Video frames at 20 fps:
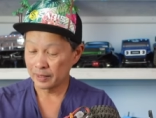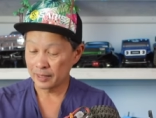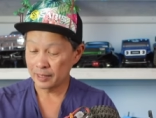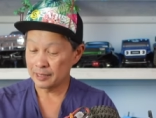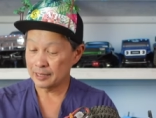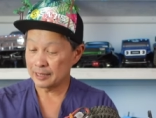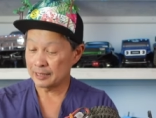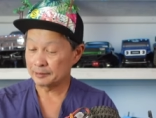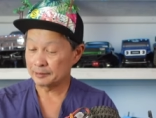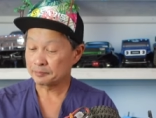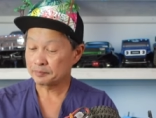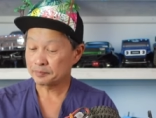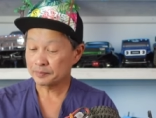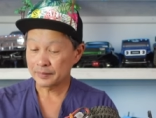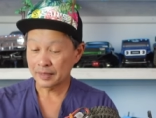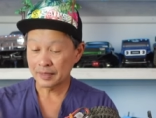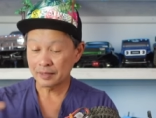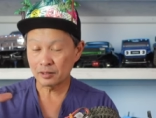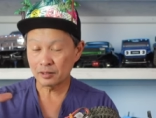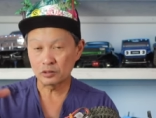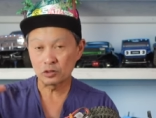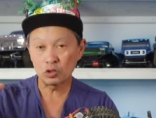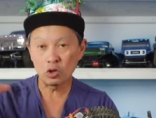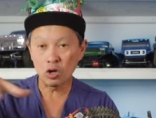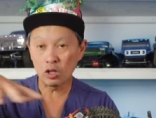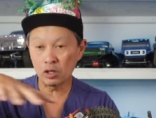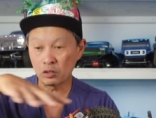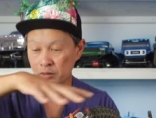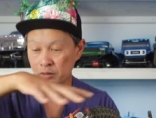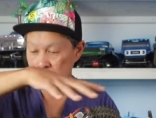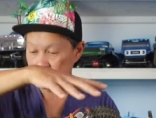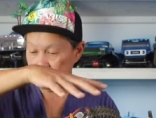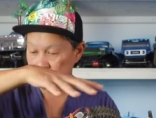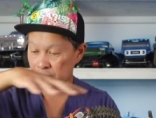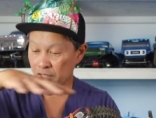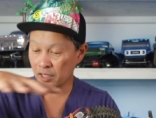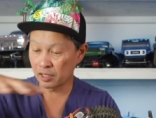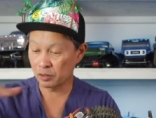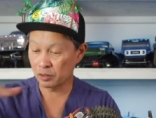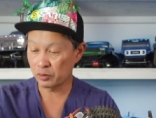Um,
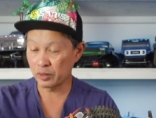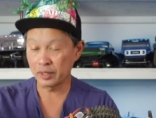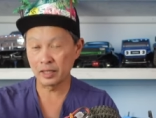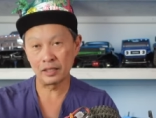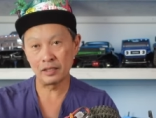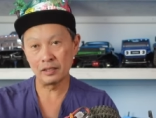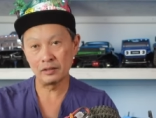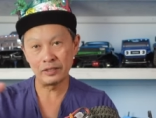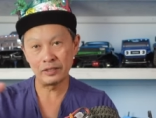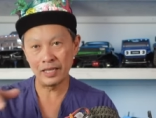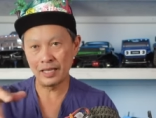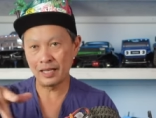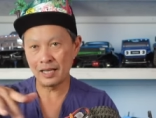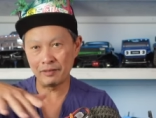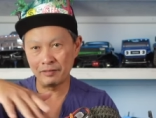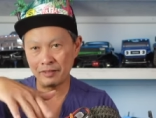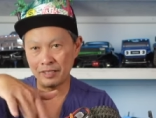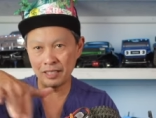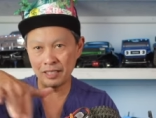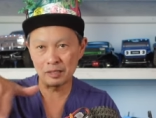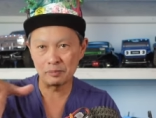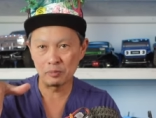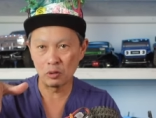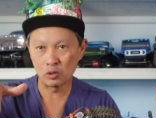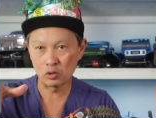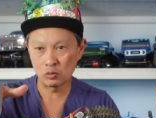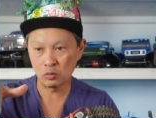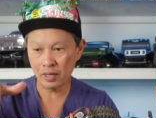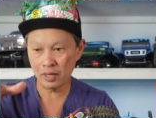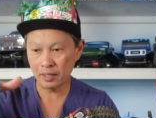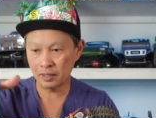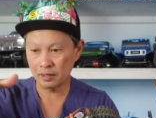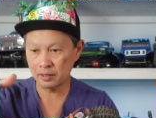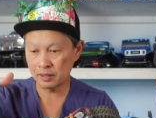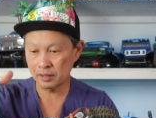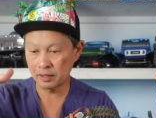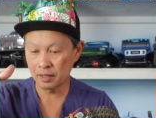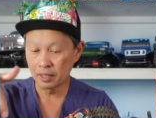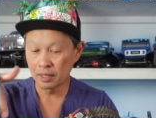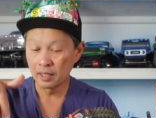tolerances are critical. You can't have any exposed
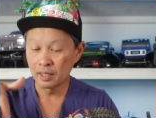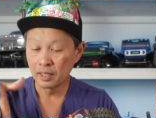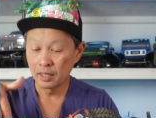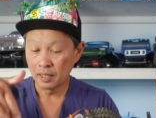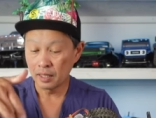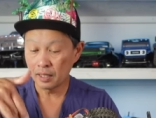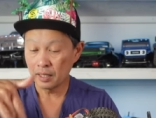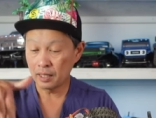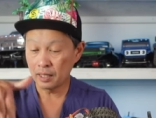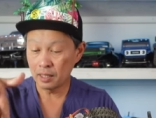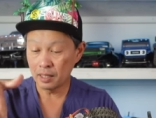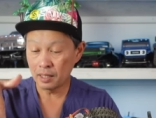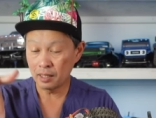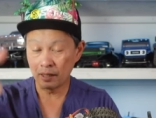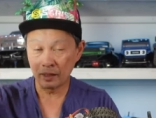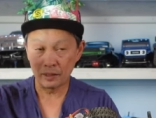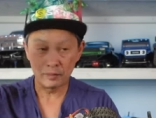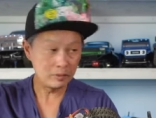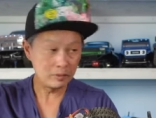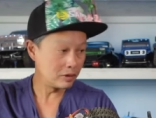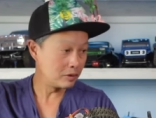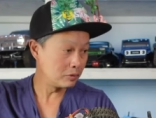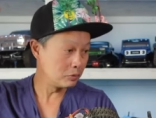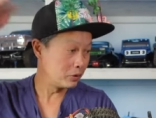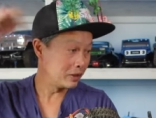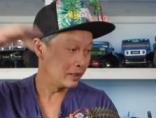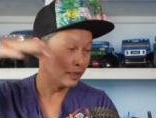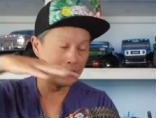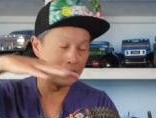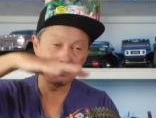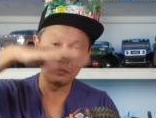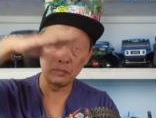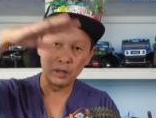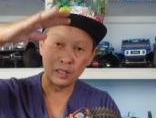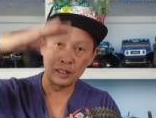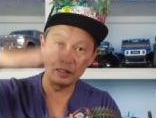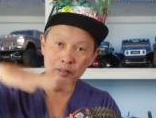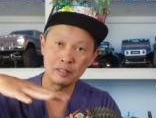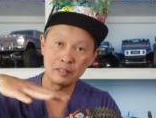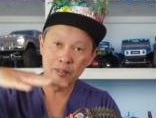wires uh, when that
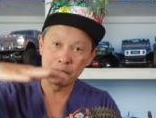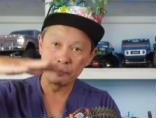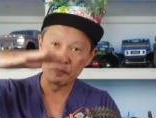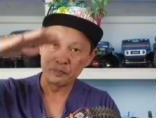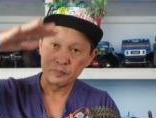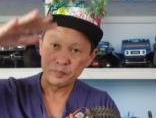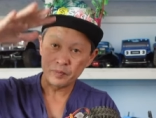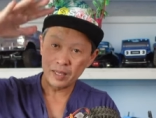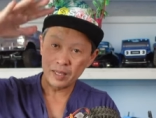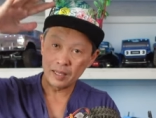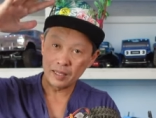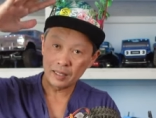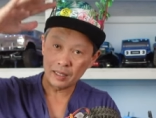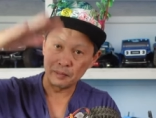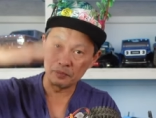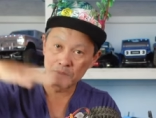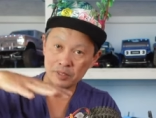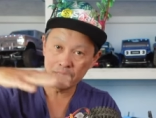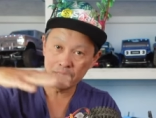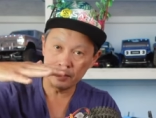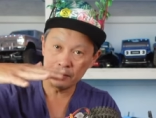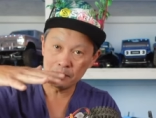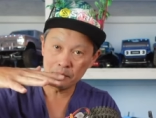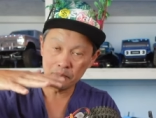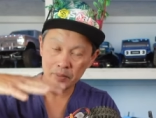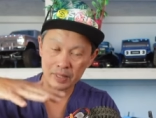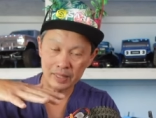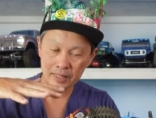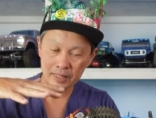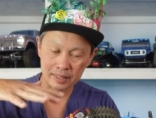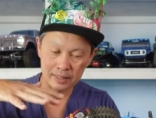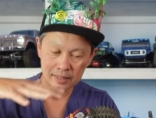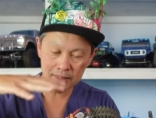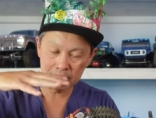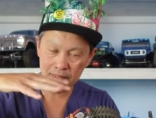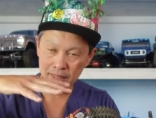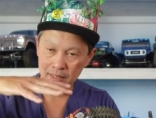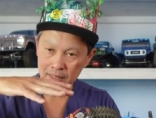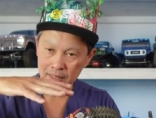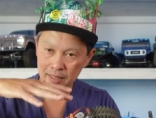body uh, comes in
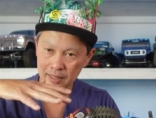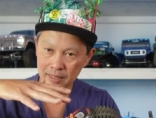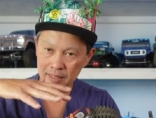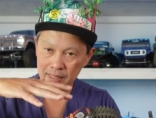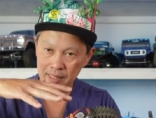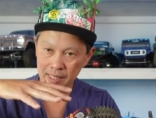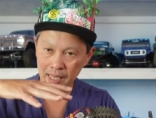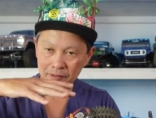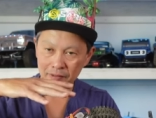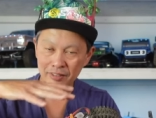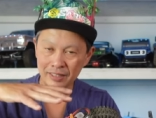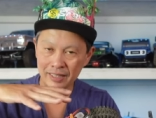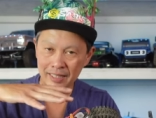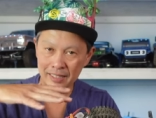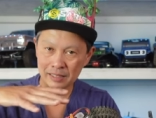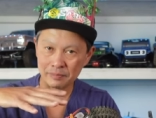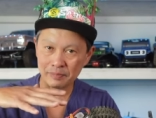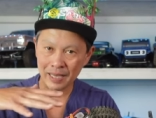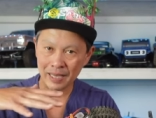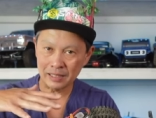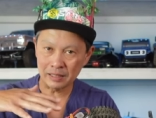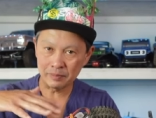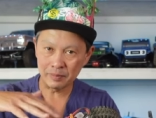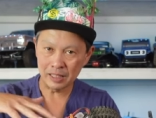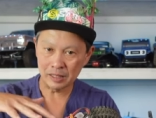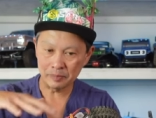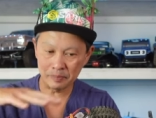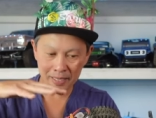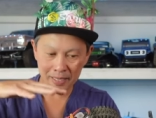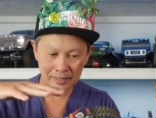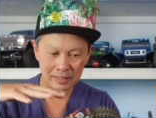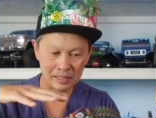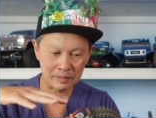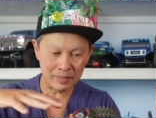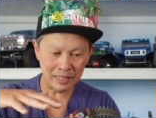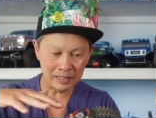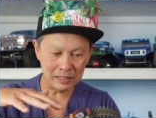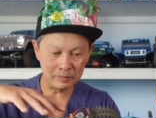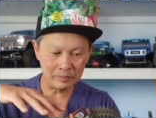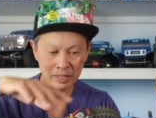because uh, everything is maximized. Space is
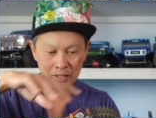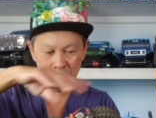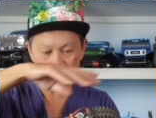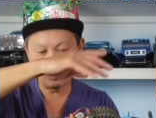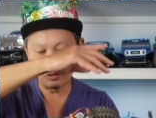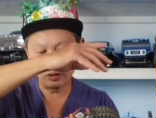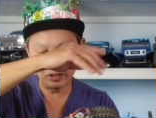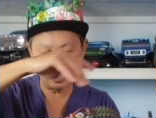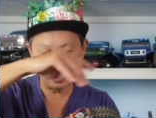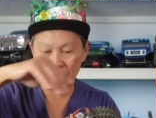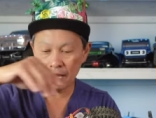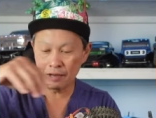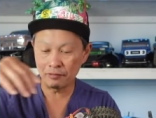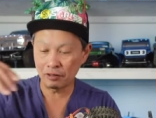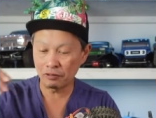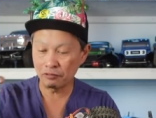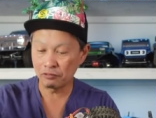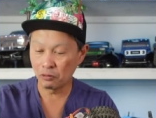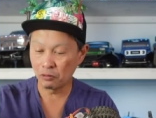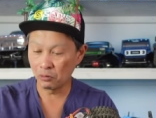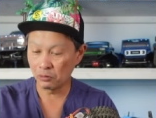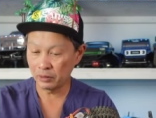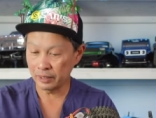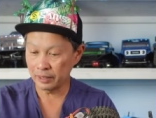maximized so you can have a full